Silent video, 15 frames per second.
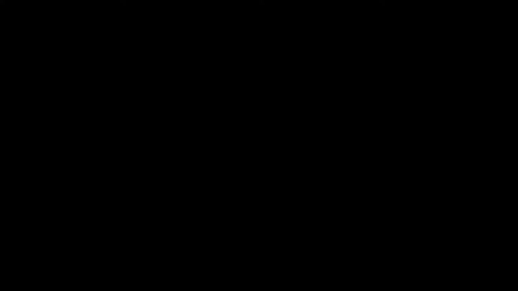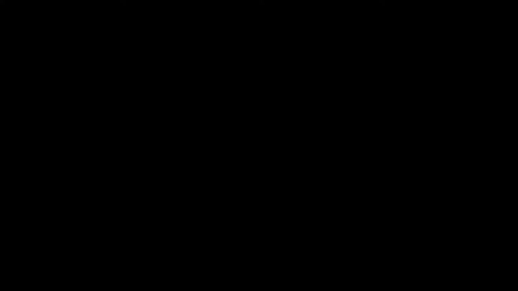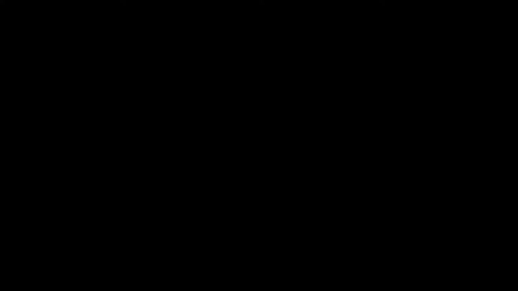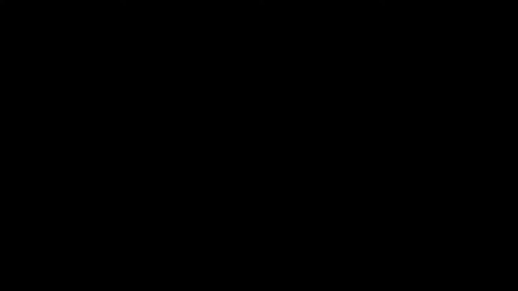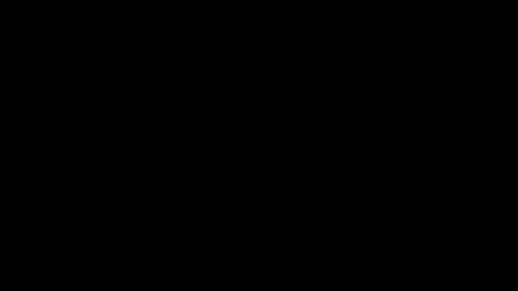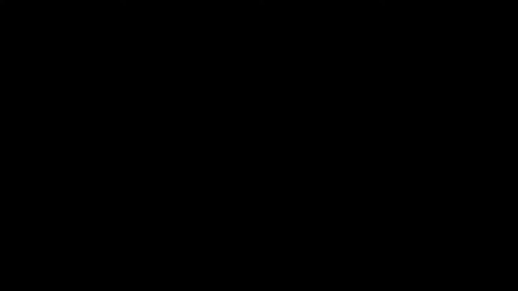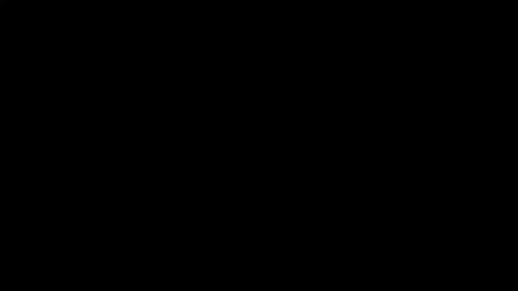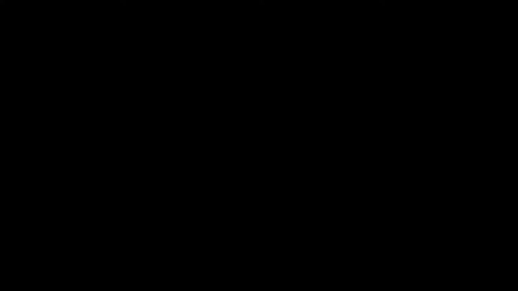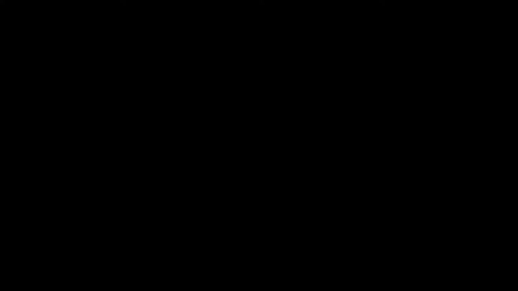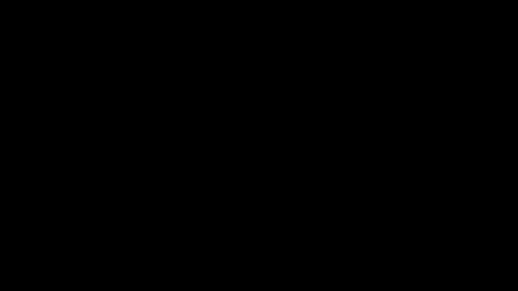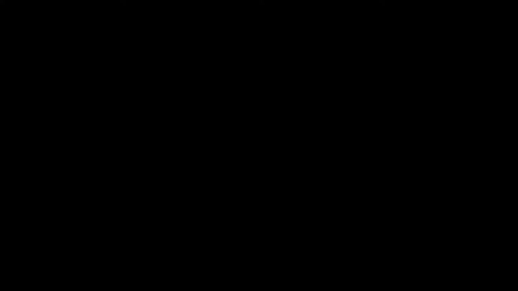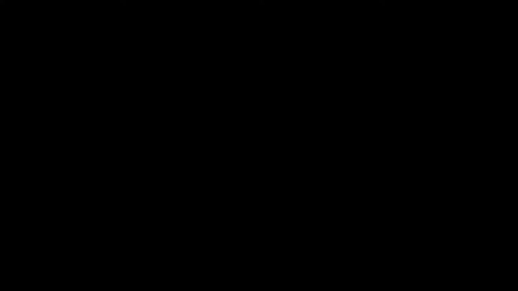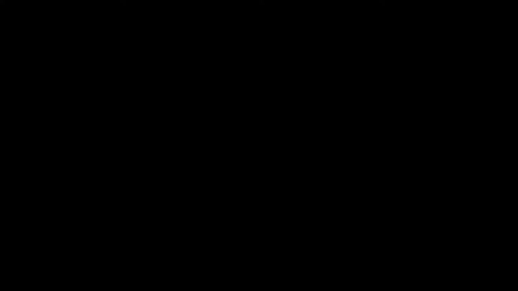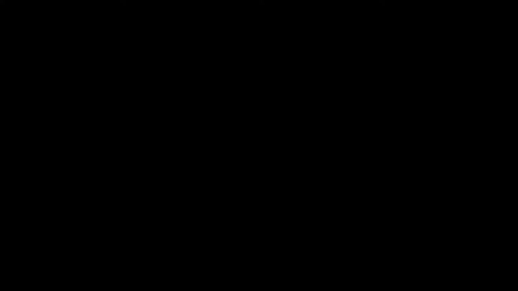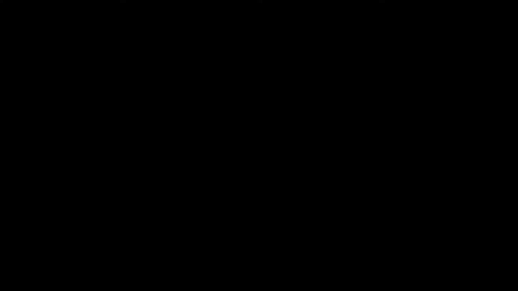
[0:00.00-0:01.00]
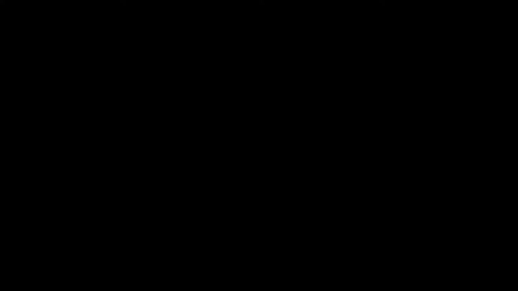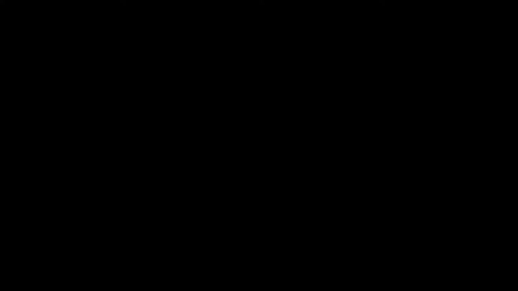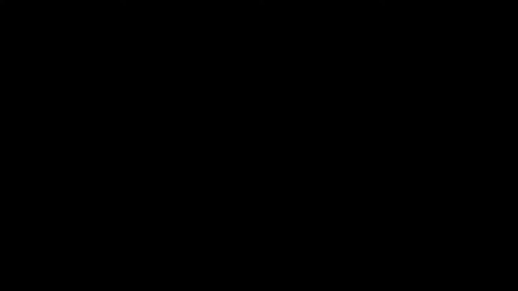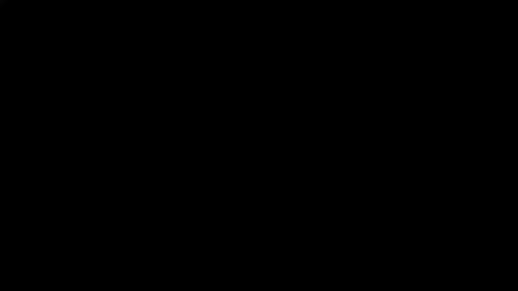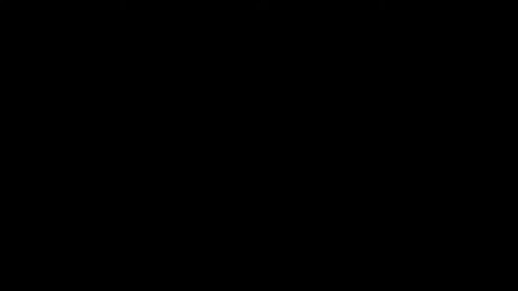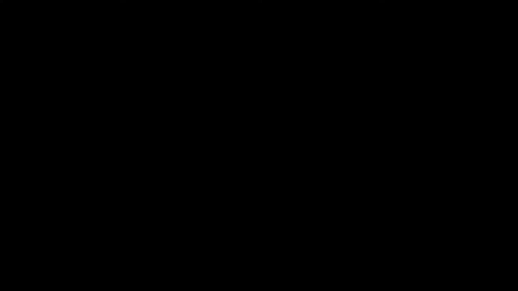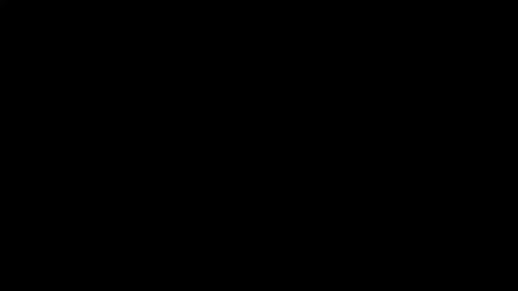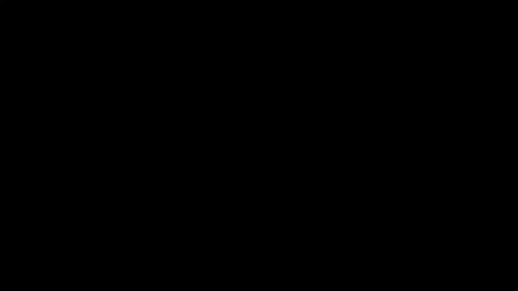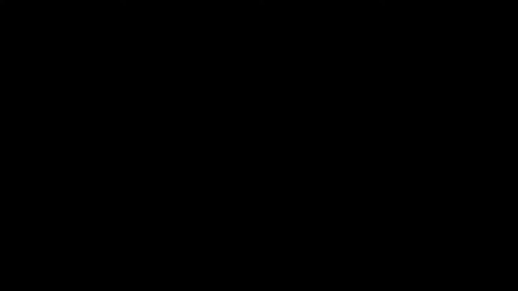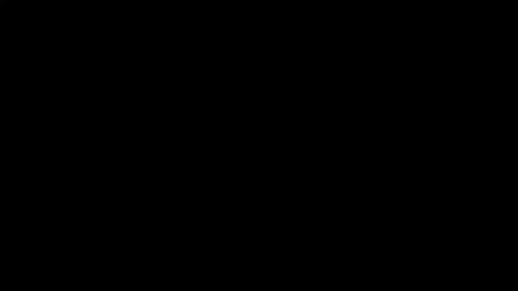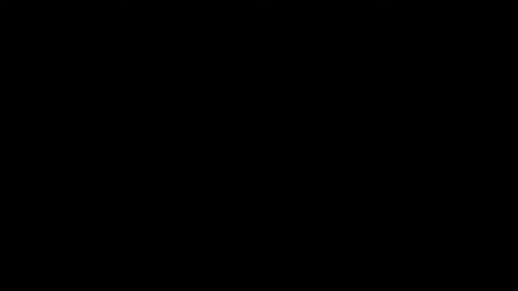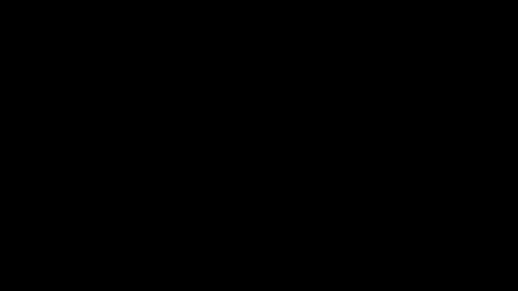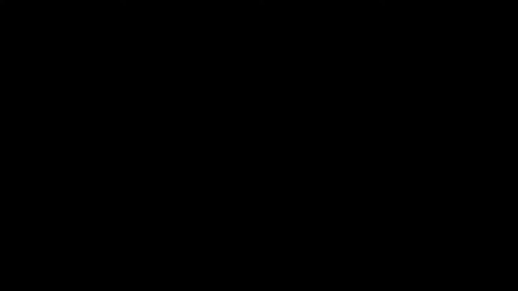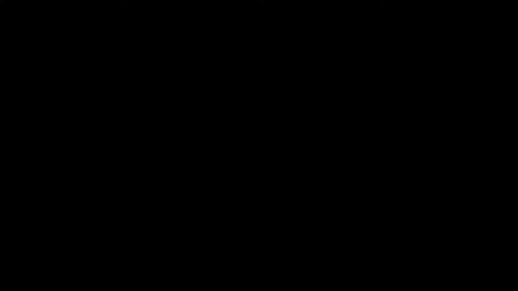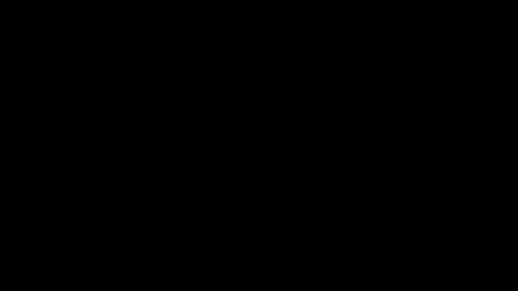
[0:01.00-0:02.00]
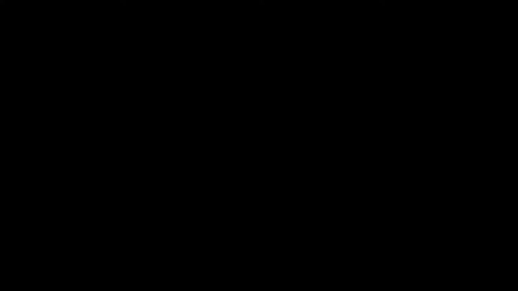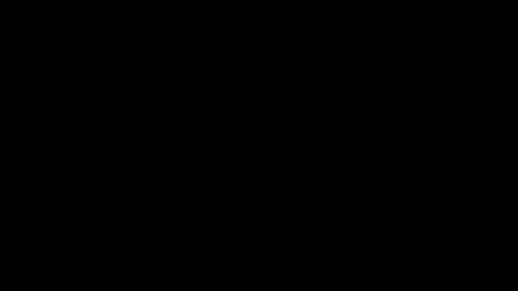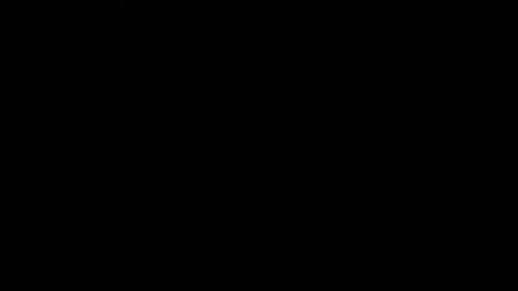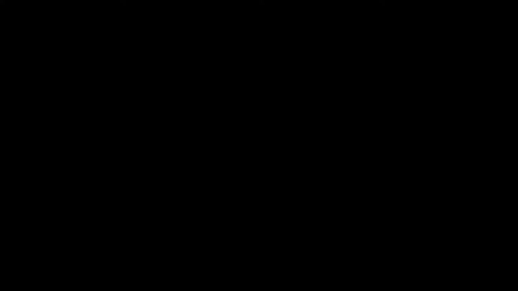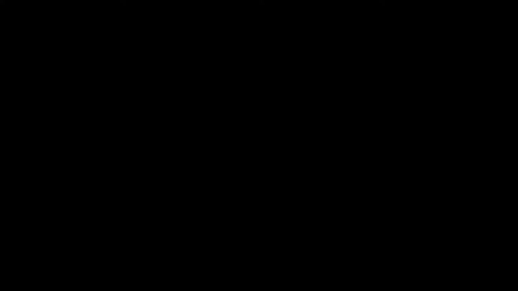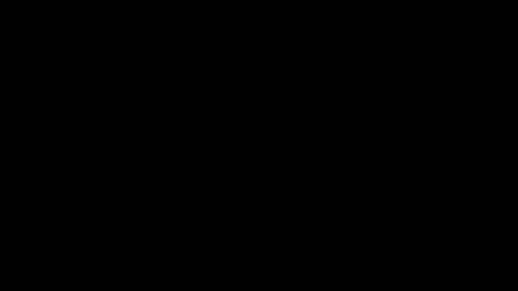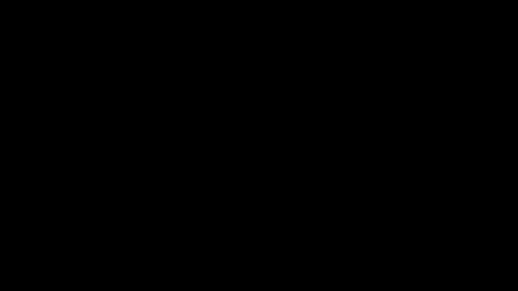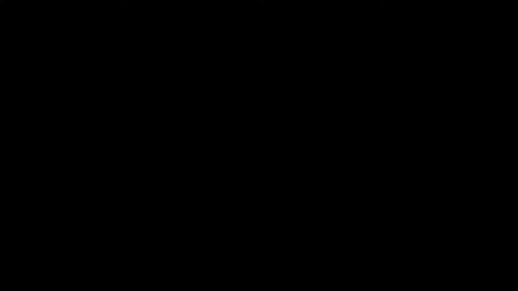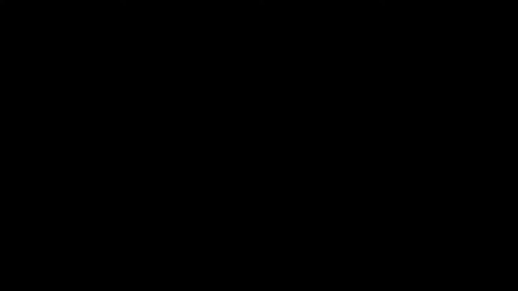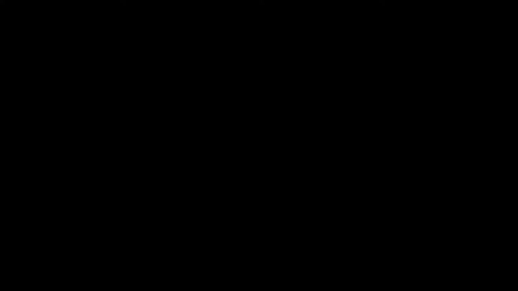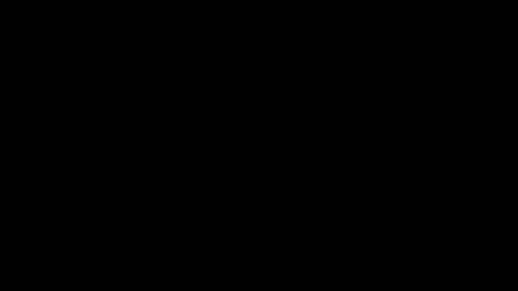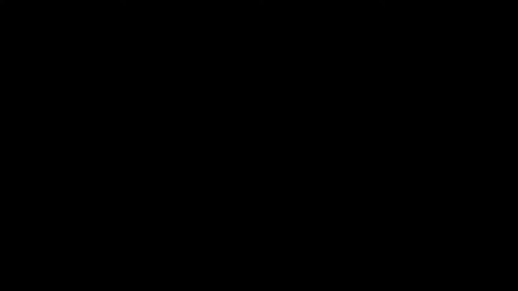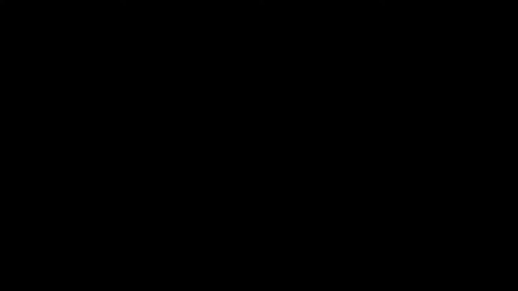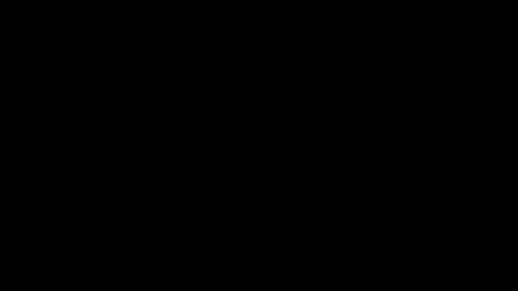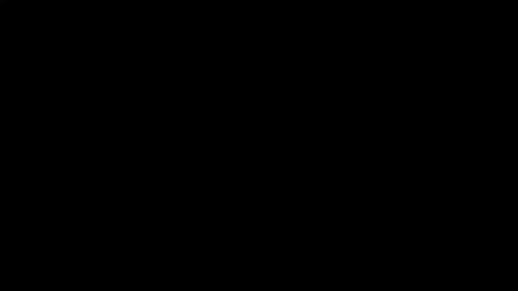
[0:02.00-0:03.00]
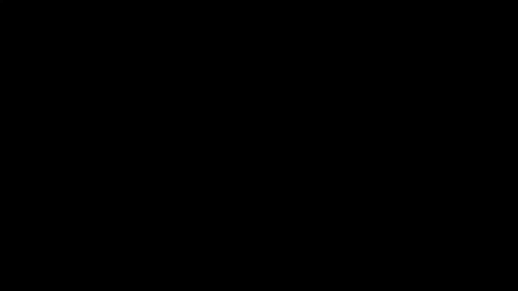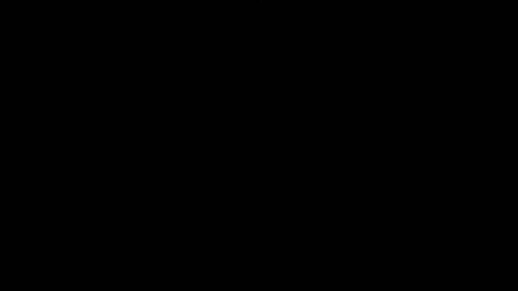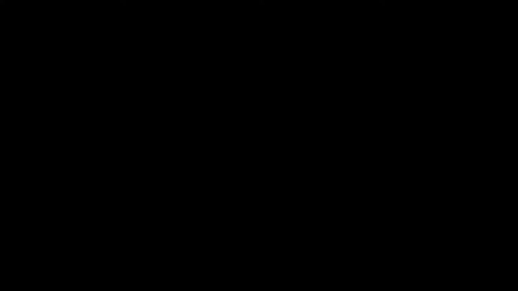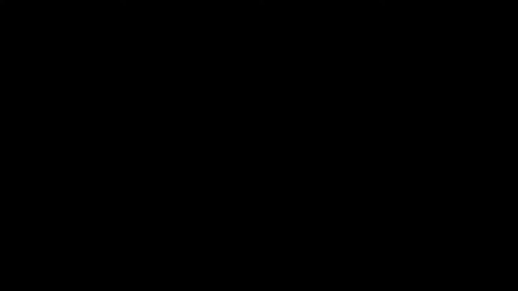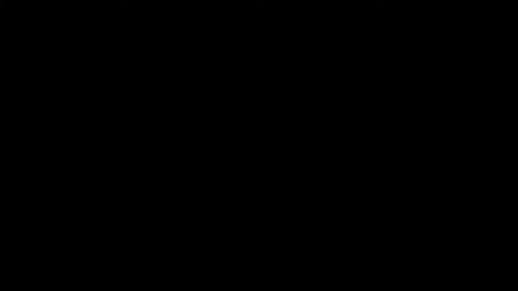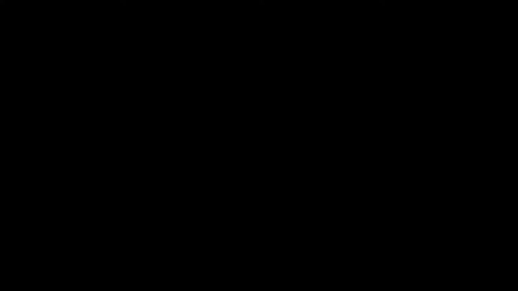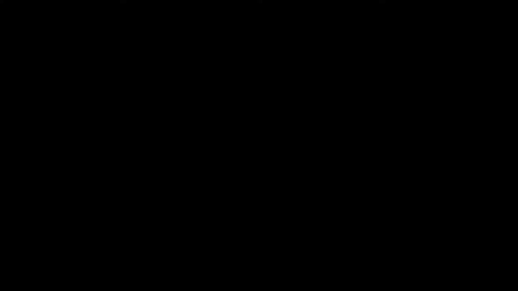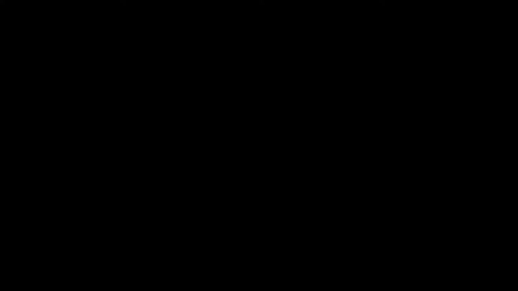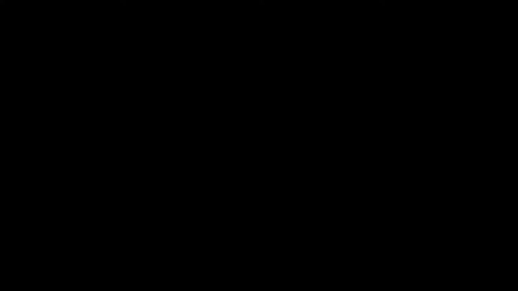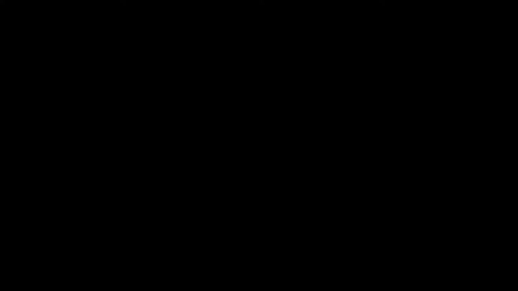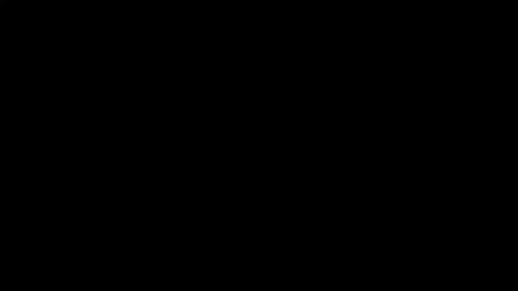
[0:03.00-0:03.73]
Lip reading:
(no speaker visible)